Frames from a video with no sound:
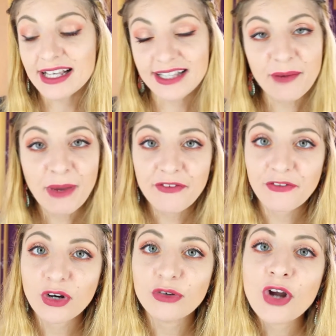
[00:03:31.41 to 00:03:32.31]
I set my
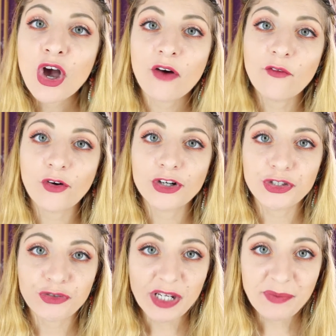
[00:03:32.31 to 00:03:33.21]
phone for
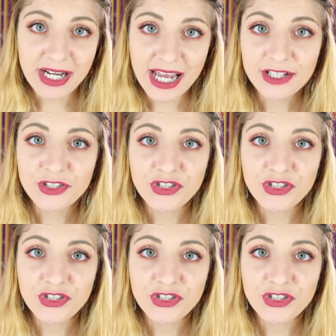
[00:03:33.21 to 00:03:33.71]
3 minutes,